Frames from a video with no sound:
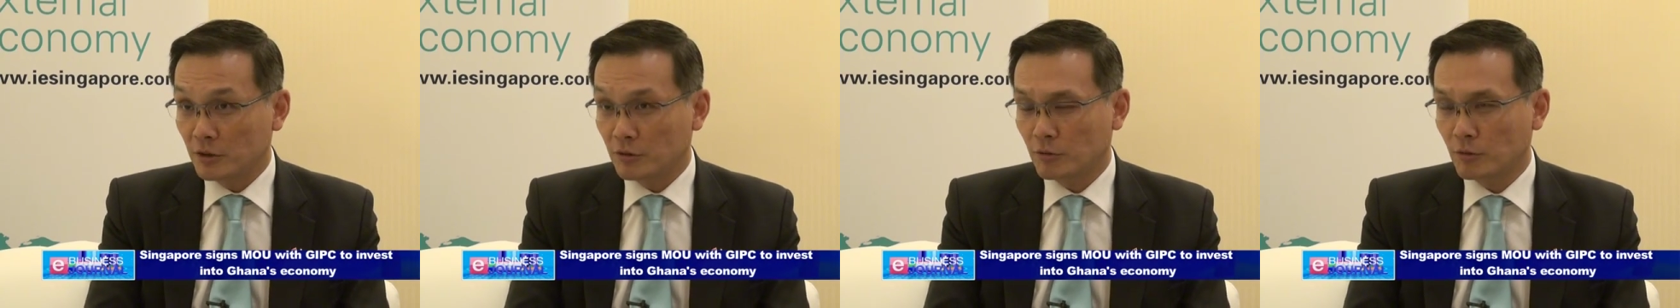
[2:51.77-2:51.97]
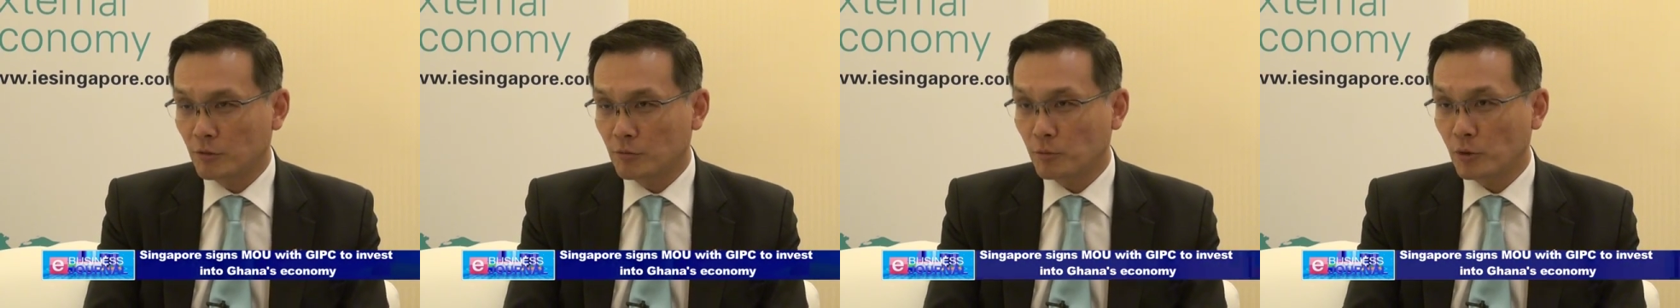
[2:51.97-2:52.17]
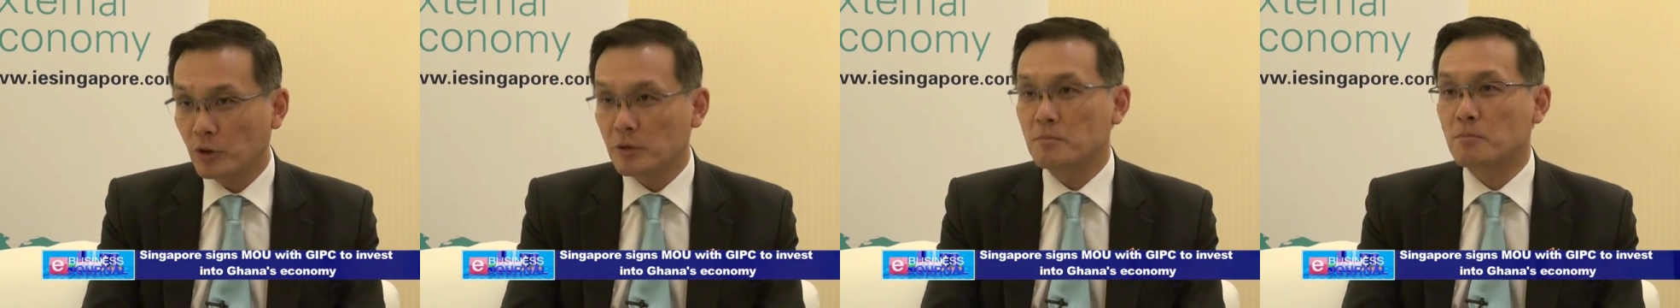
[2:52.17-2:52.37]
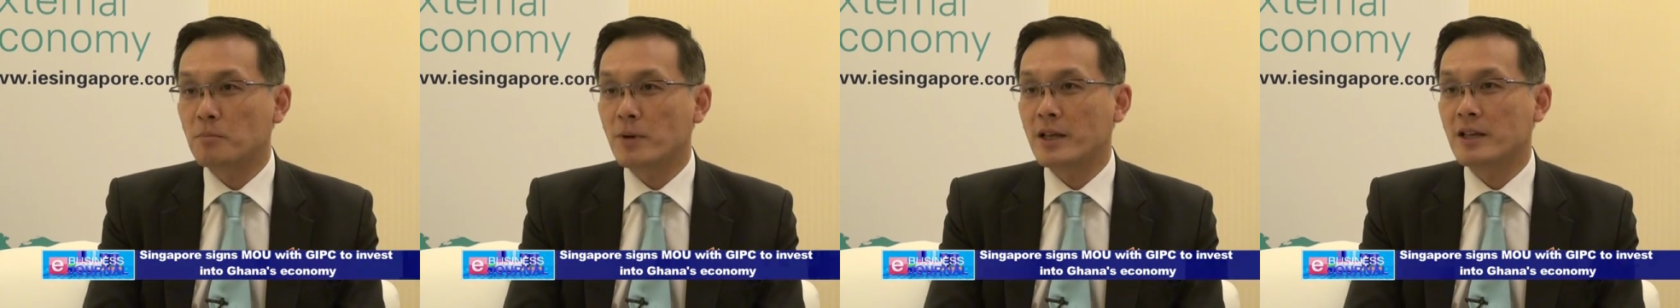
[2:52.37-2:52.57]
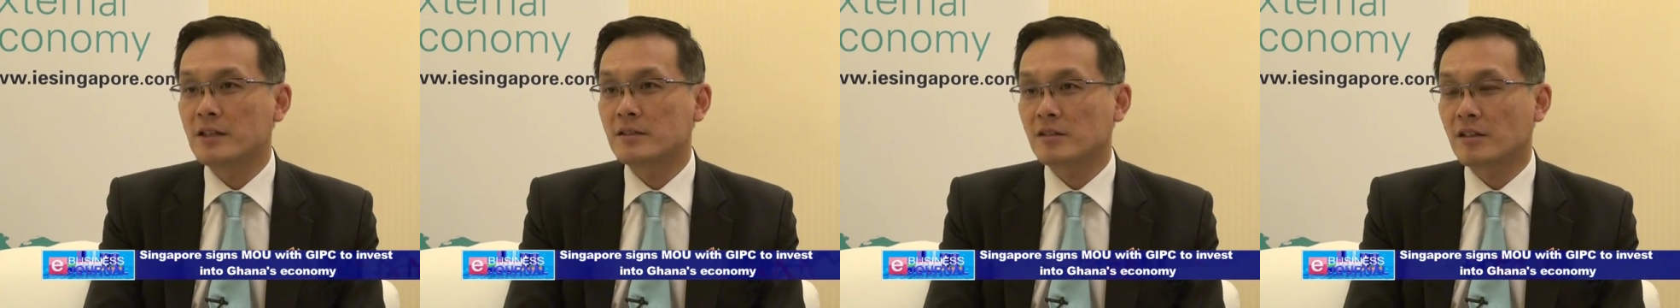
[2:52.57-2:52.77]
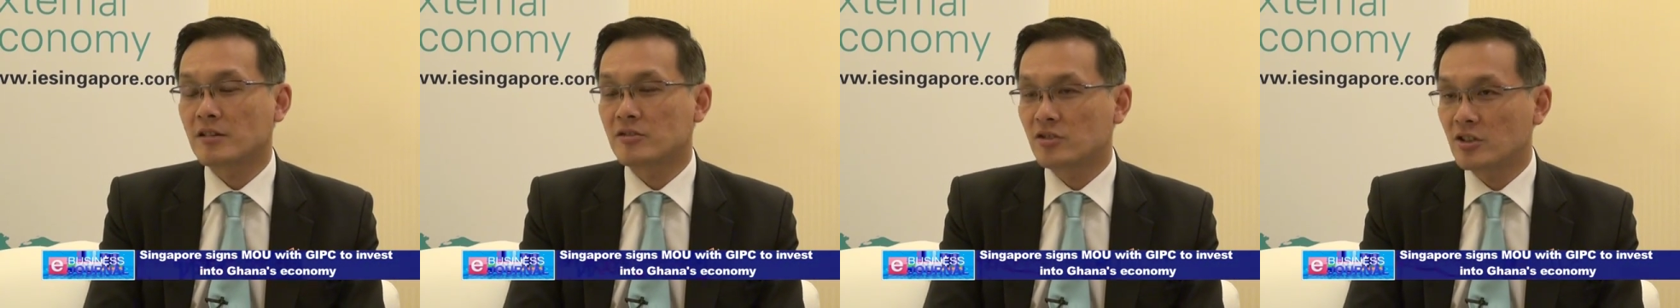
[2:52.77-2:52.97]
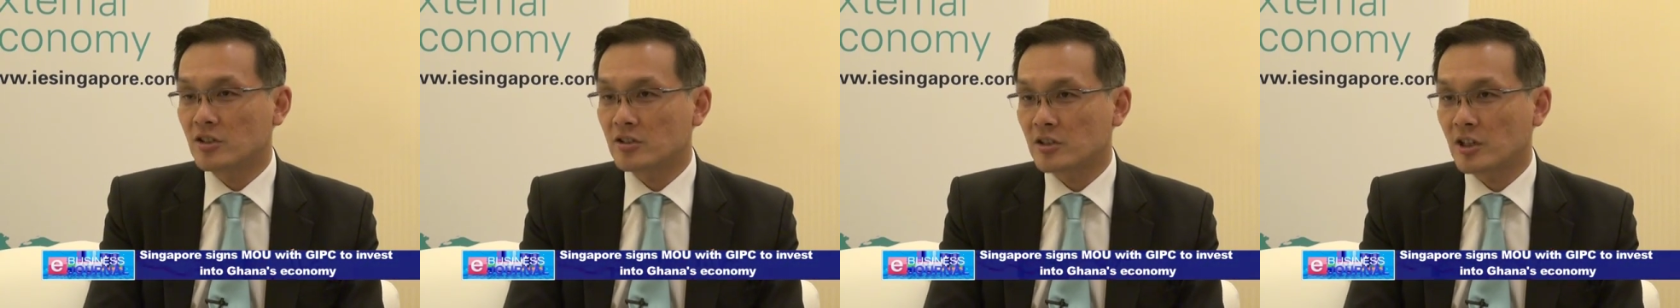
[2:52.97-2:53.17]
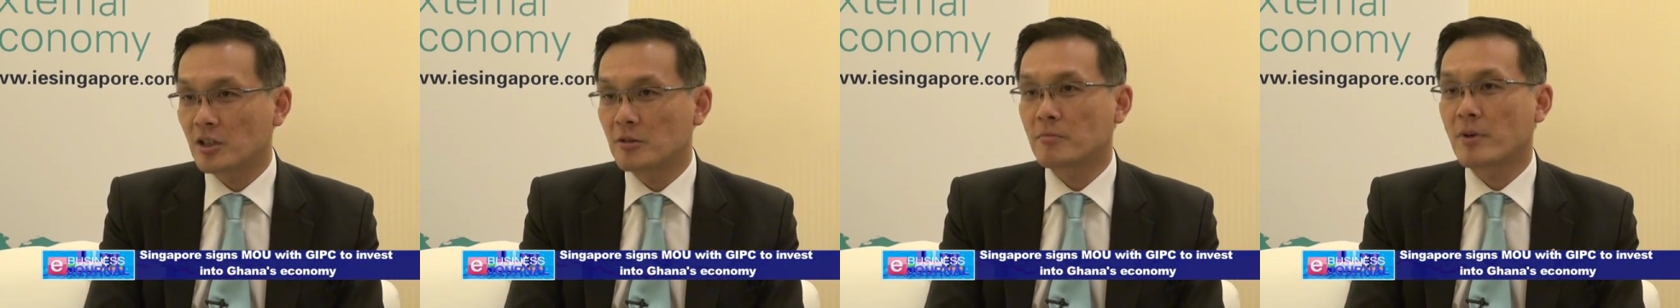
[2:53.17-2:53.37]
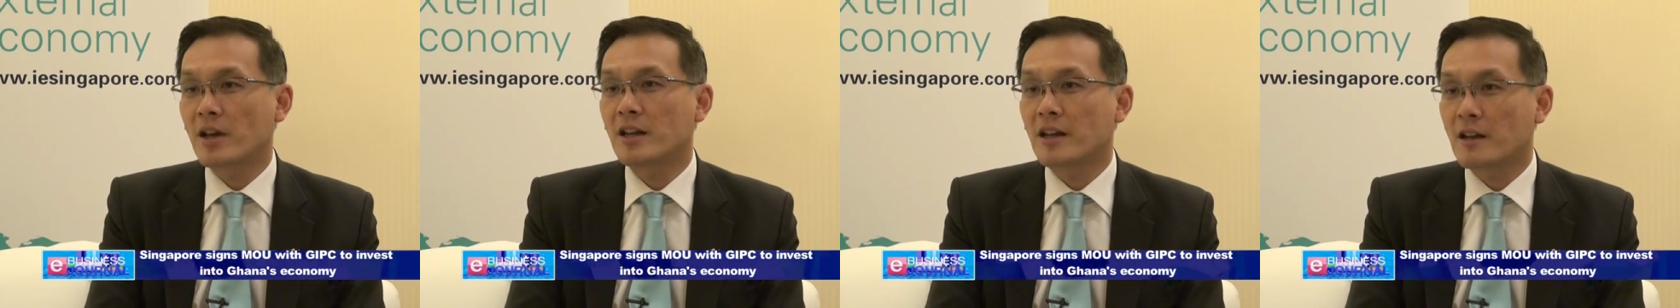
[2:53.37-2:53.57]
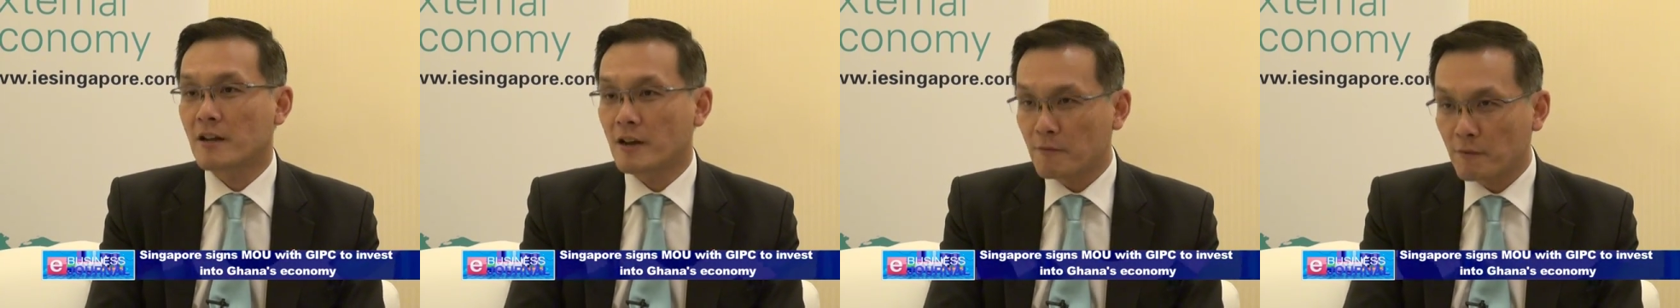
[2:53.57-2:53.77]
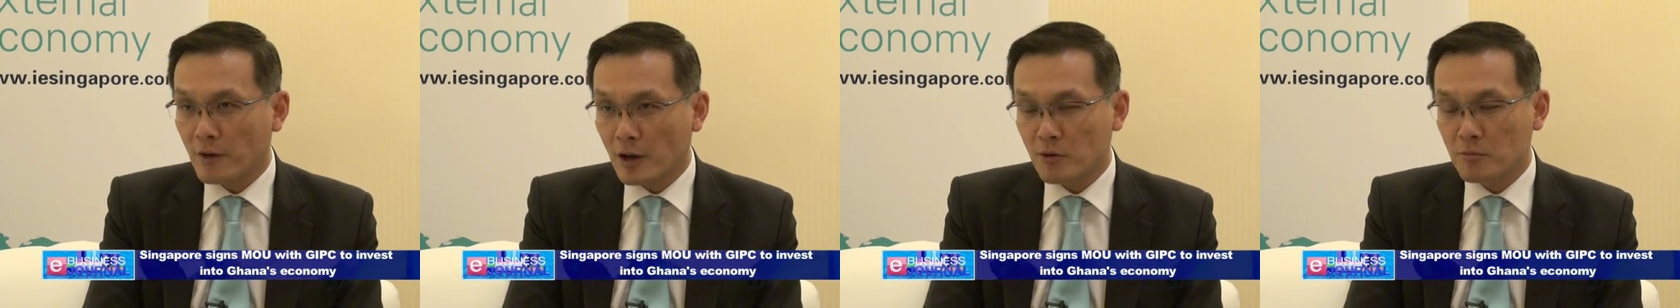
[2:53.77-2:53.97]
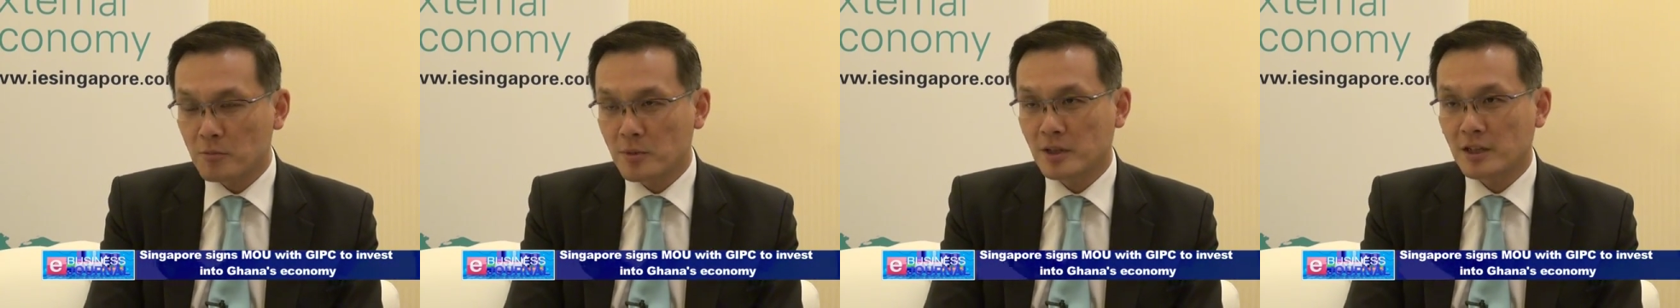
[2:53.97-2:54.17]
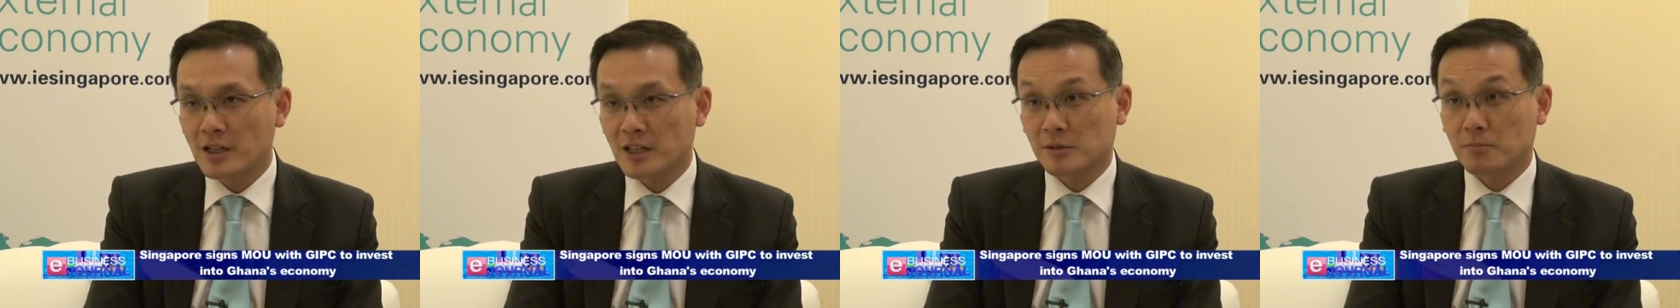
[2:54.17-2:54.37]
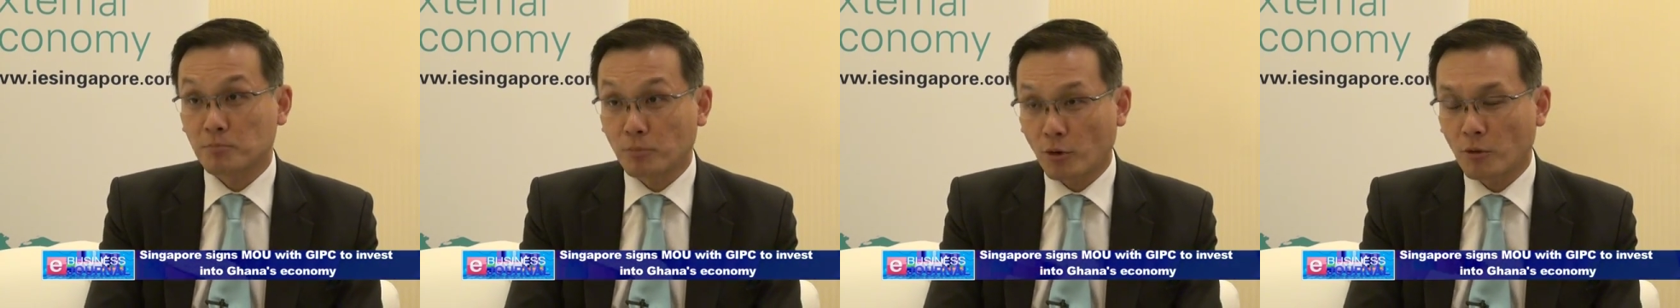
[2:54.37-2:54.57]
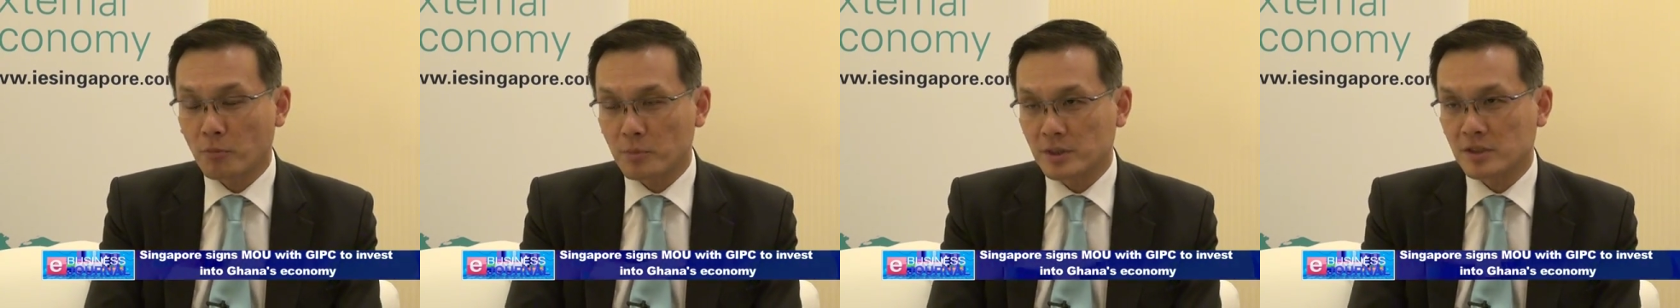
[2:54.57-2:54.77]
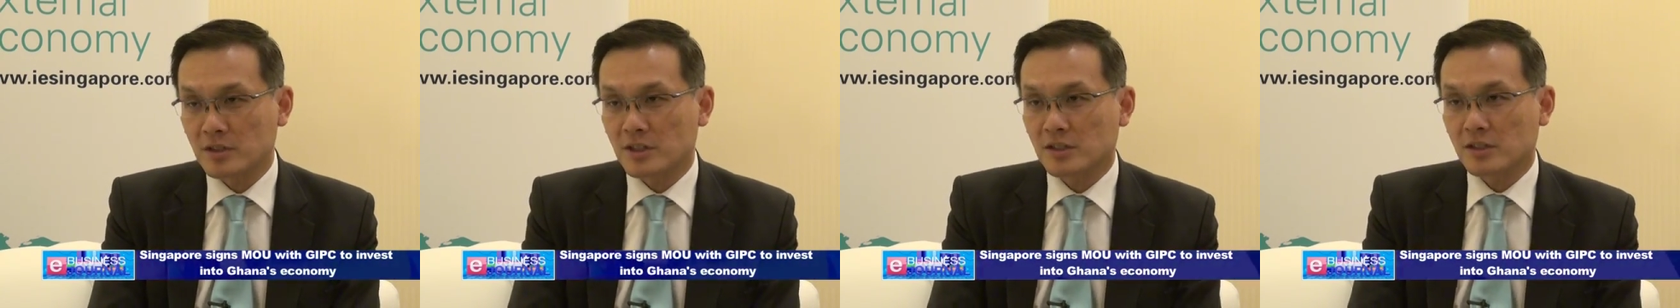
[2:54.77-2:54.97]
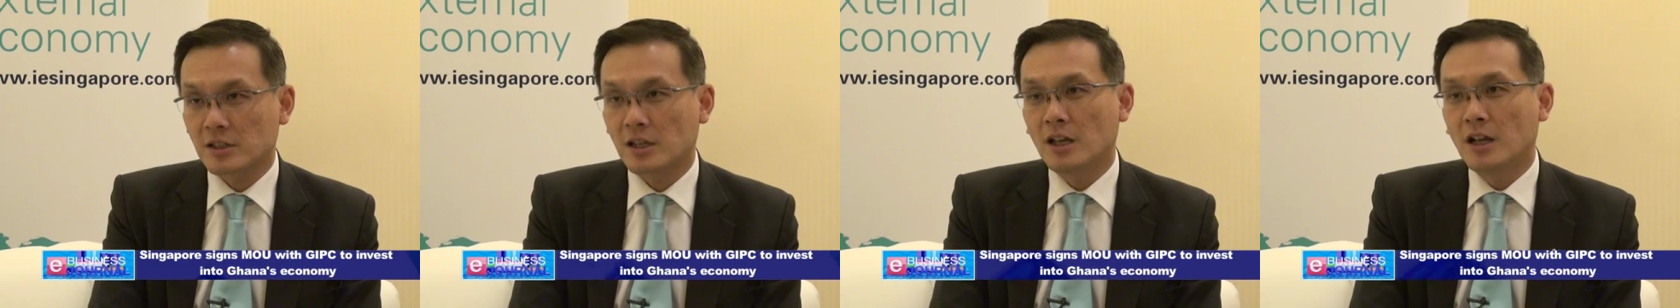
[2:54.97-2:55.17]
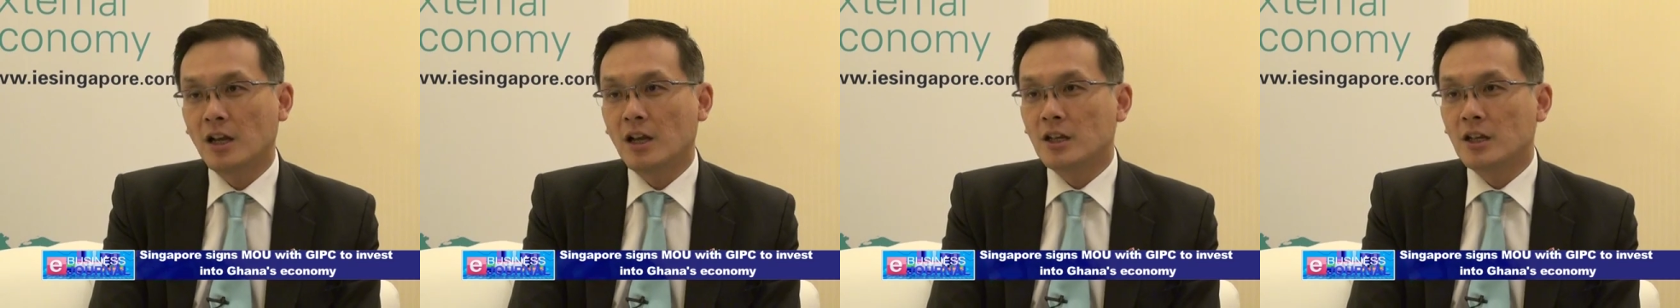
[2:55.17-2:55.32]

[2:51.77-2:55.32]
to put in place a system and an environment that's pro-business.